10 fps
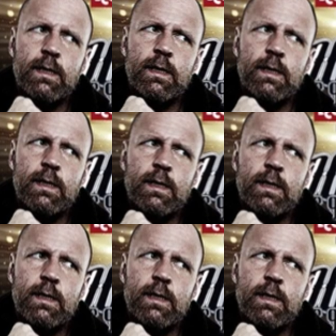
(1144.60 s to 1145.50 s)

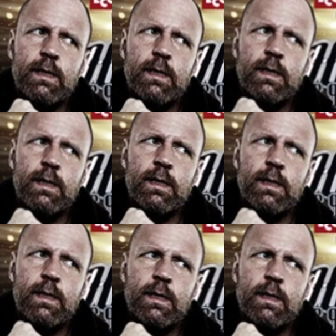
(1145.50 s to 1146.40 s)

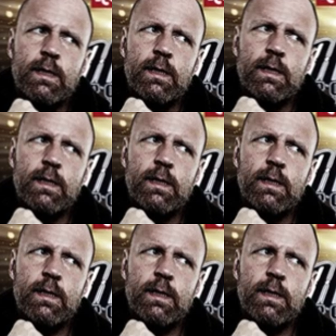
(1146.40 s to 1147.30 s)

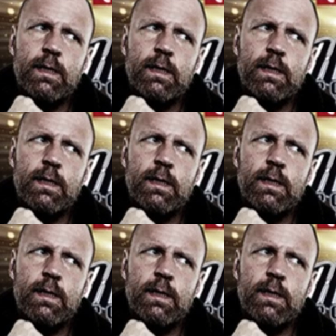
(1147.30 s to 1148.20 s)

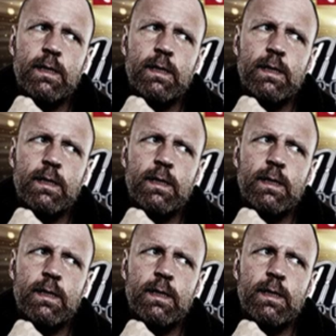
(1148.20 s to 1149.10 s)

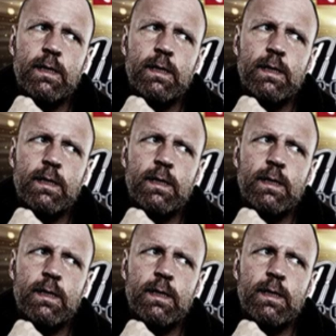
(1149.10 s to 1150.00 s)

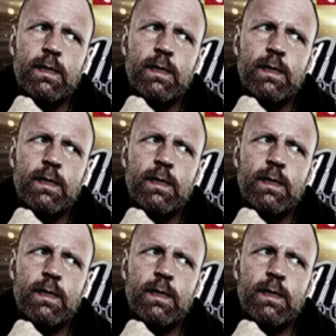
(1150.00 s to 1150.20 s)
No words are spoken by the person on screen.